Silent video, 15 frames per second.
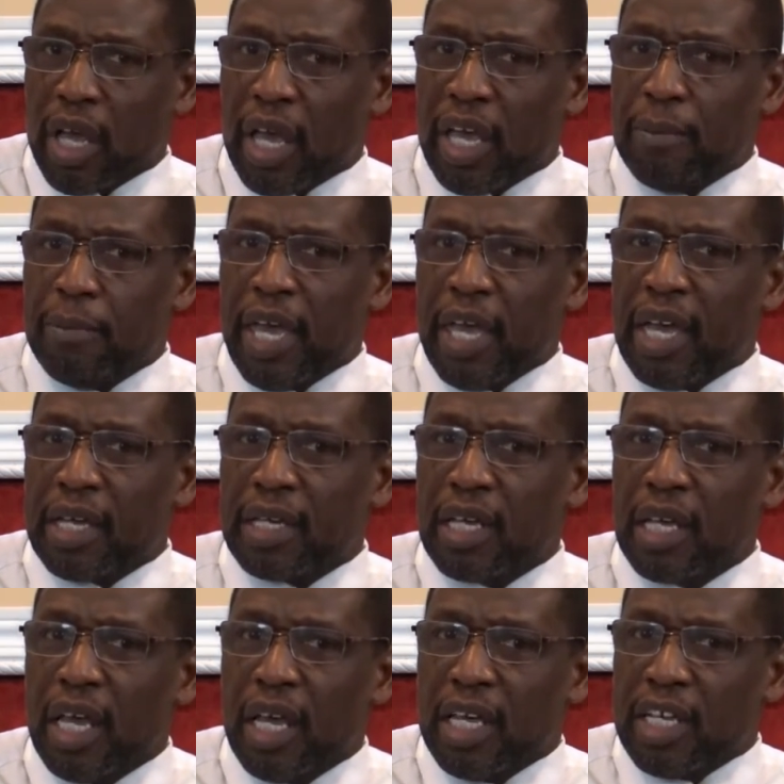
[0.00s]
Amen.
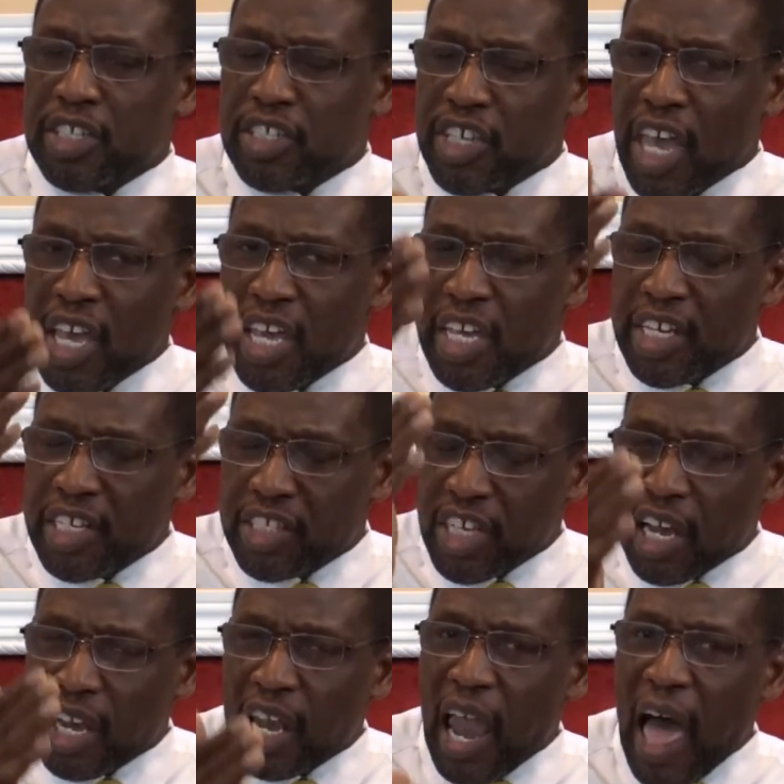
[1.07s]
It is, it is
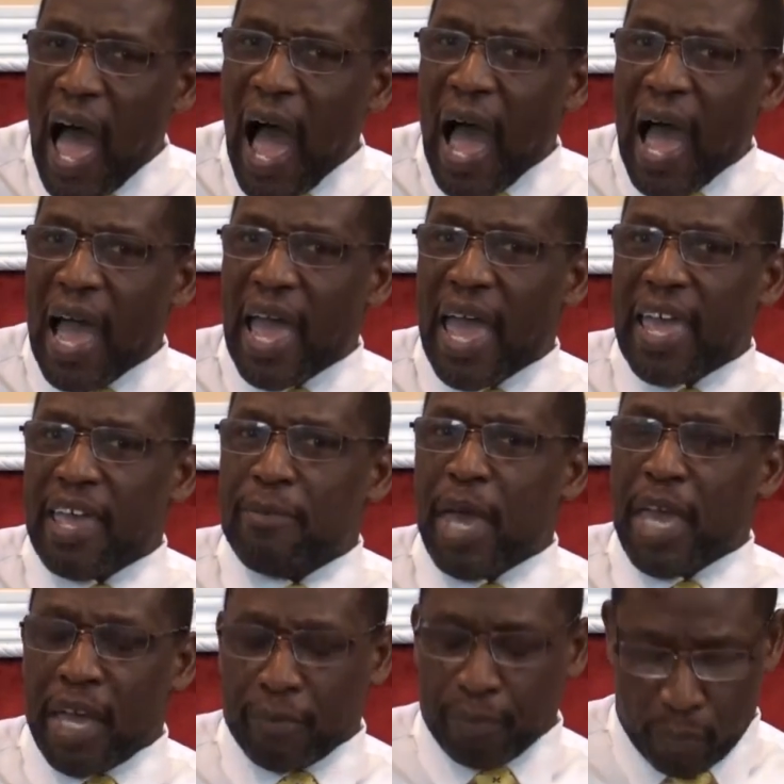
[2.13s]
a lie.
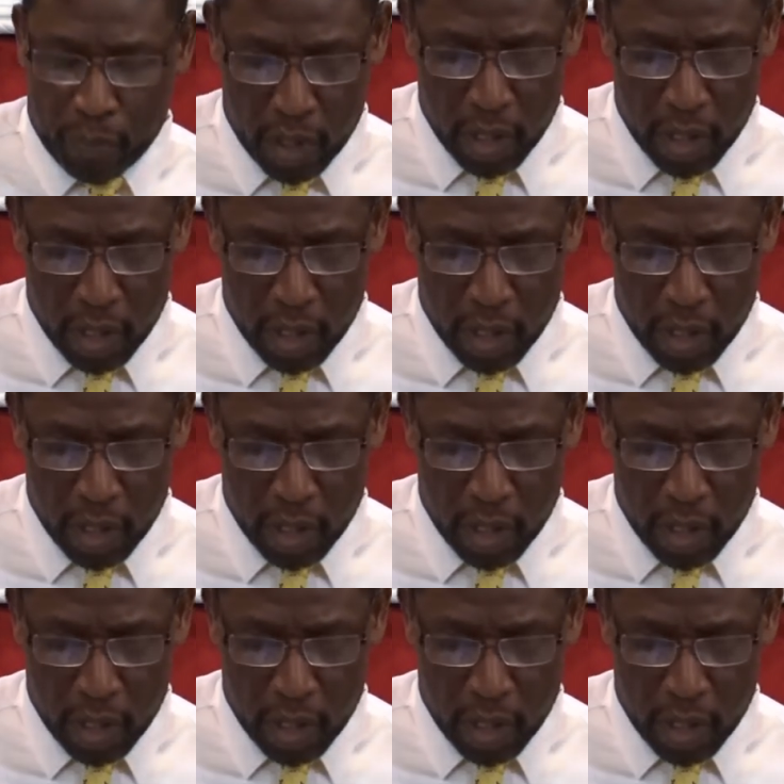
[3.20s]
Amen.